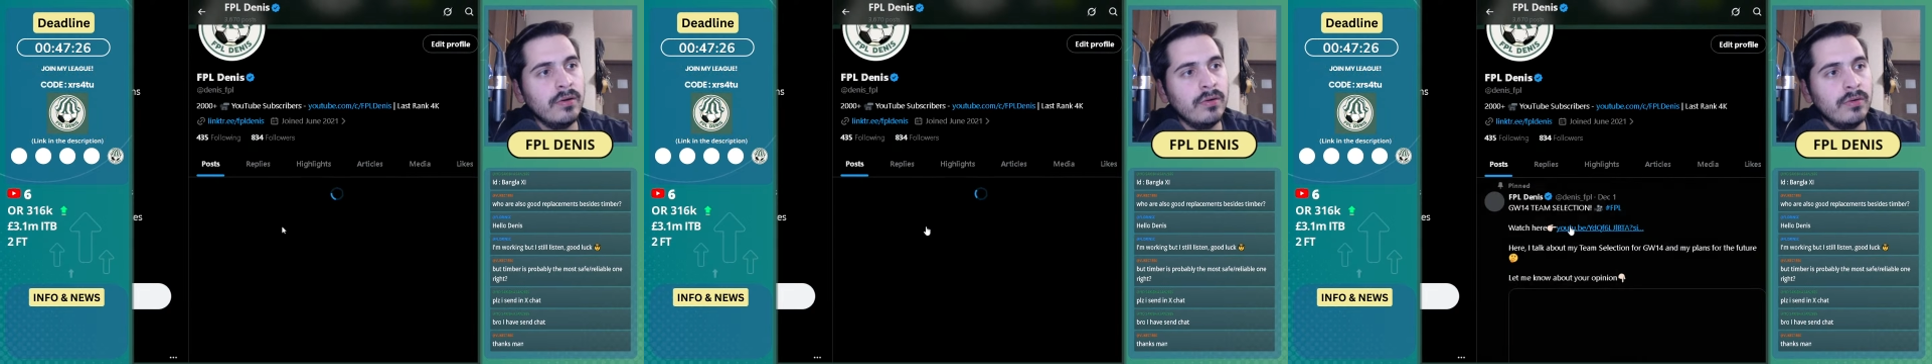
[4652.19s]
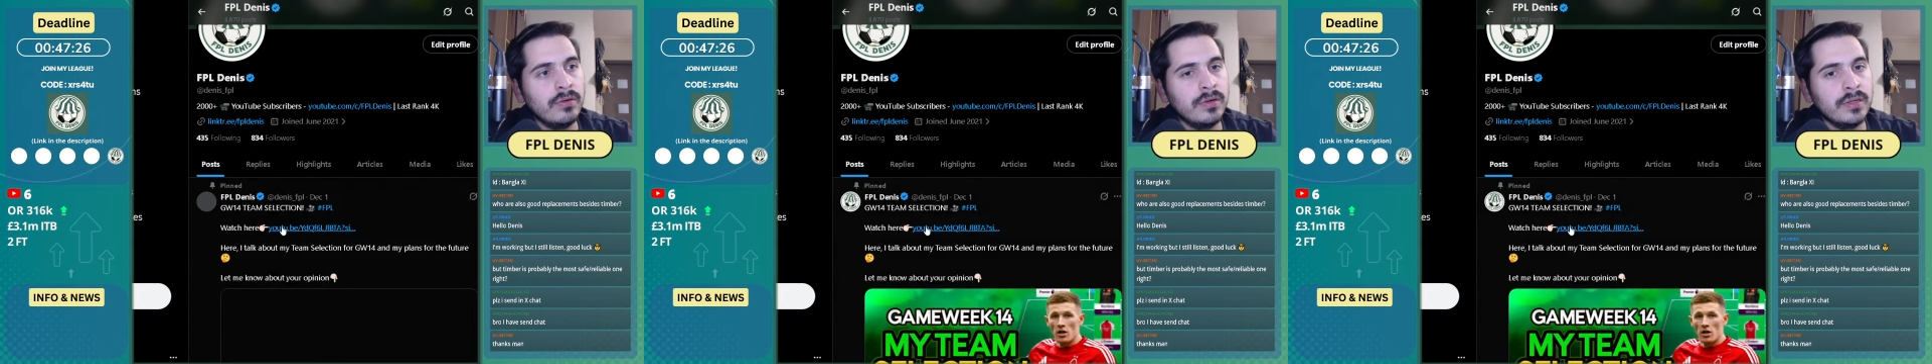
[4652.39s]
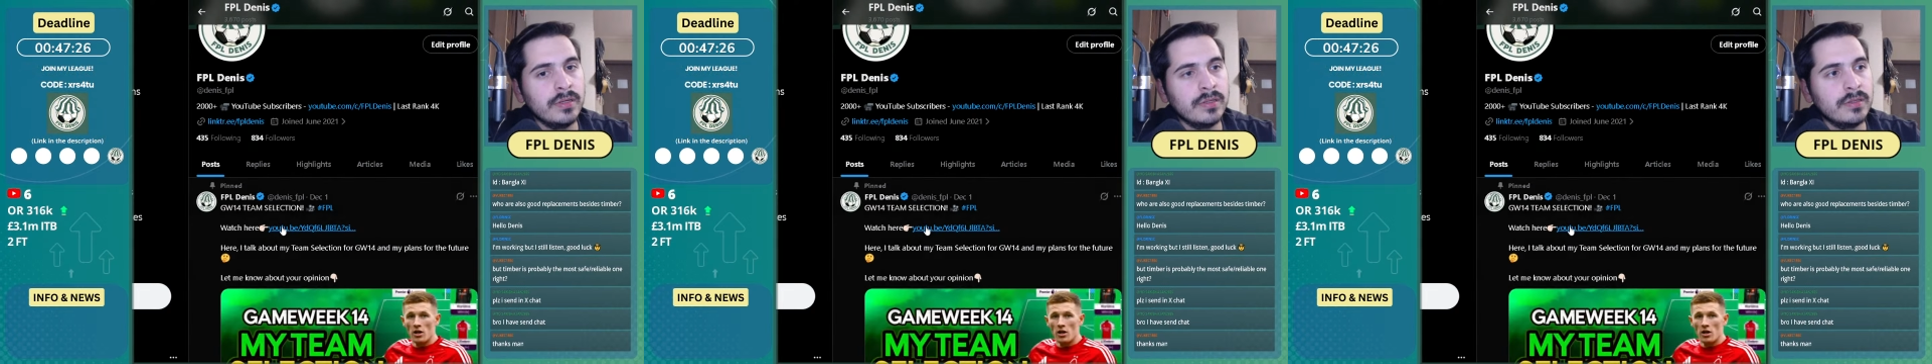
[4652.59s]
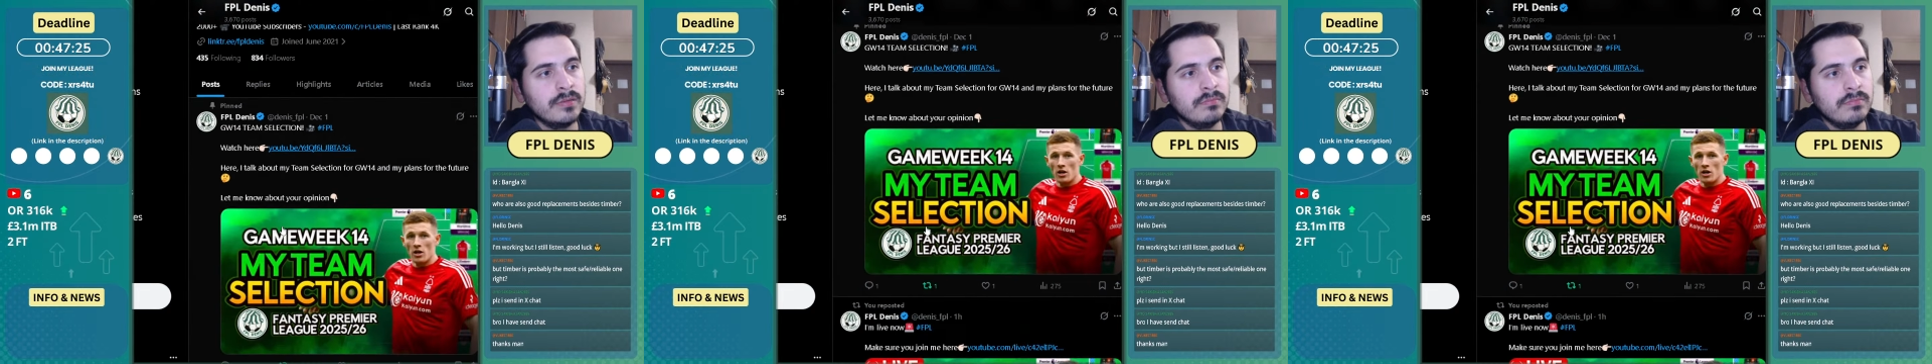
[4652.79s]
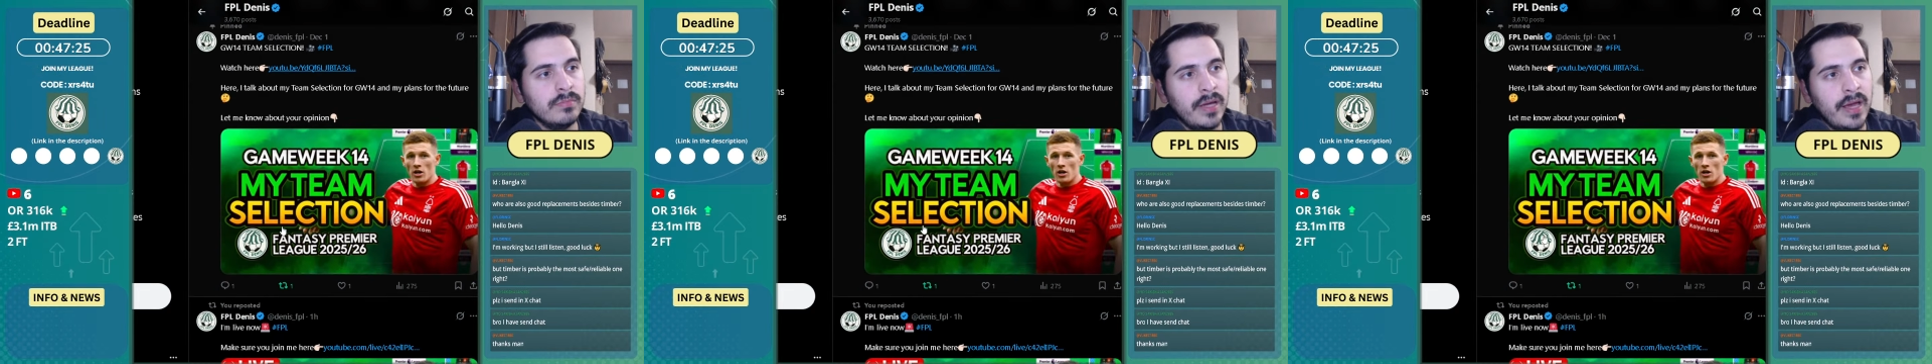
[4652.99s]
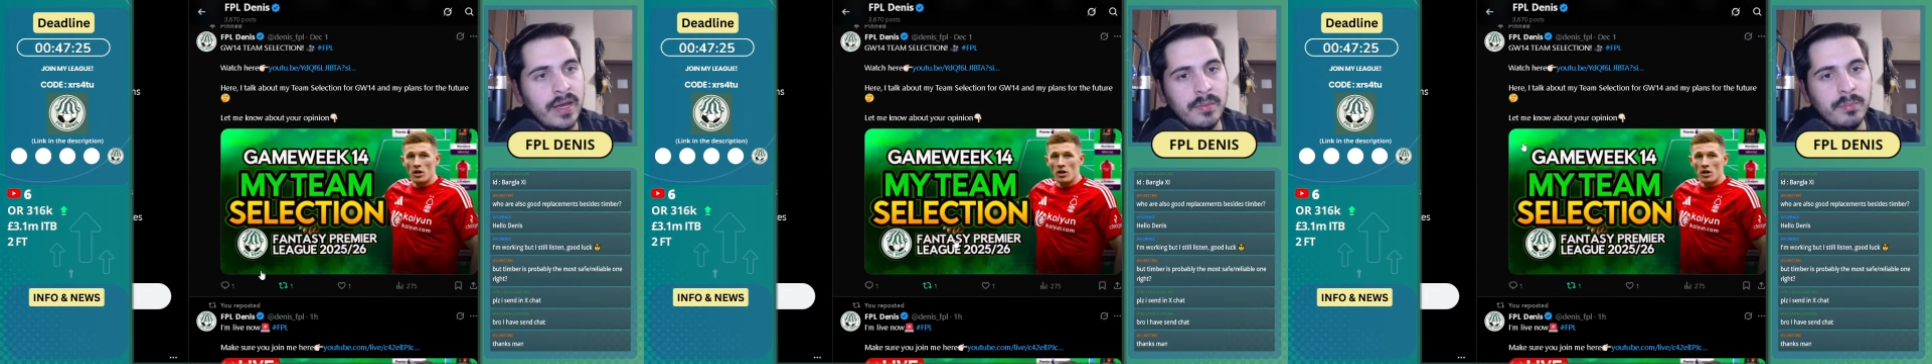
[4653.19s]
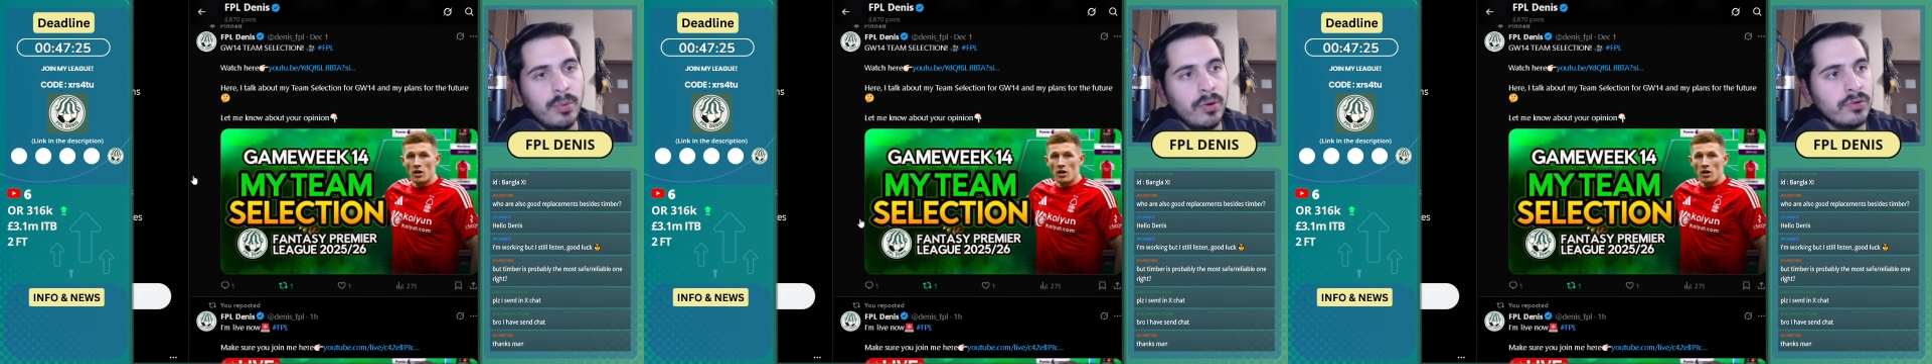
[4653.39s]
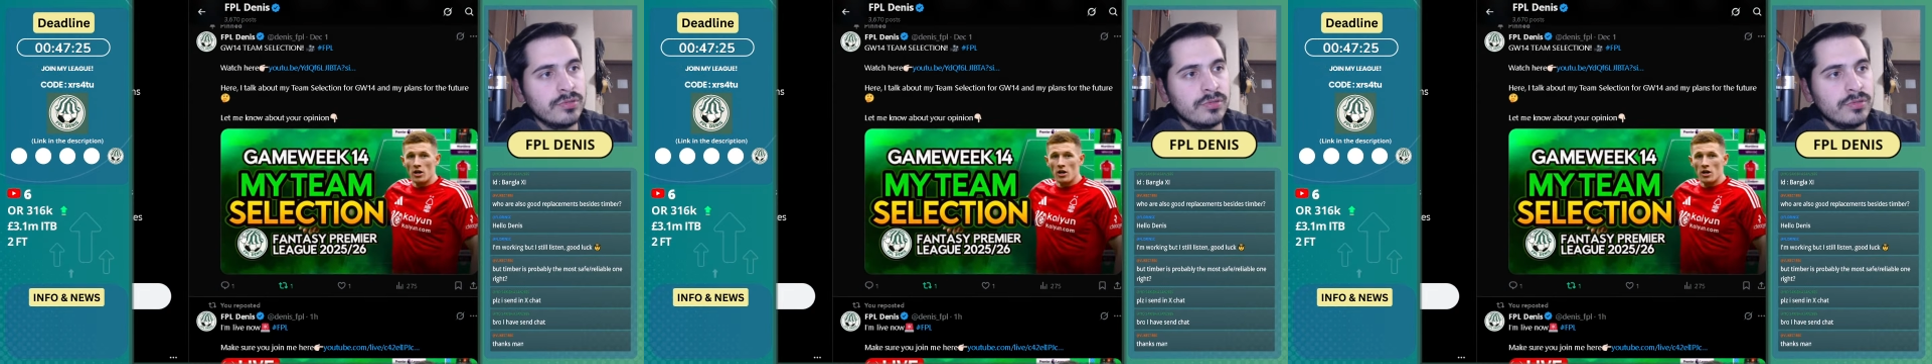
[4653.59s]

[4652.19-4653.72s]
on any post